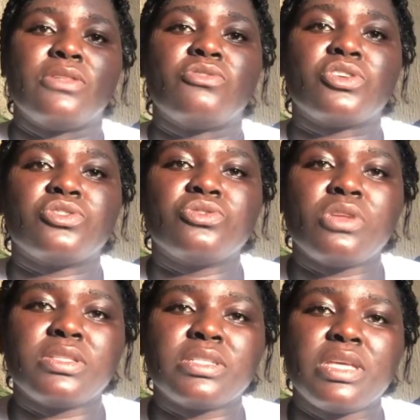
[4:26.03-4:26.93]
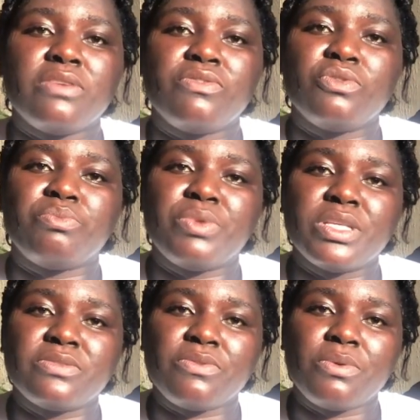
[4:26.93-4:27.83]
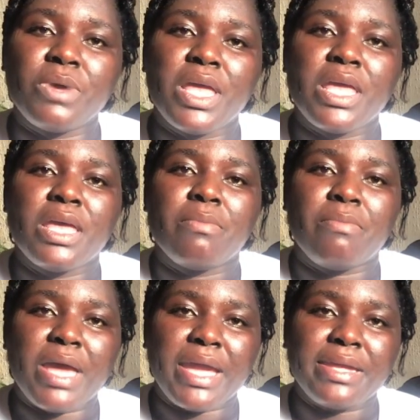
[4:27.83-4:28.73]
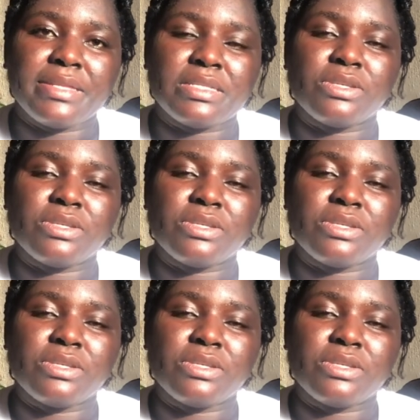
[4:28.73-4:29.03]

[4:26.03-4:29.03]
does not give you peaceful mind,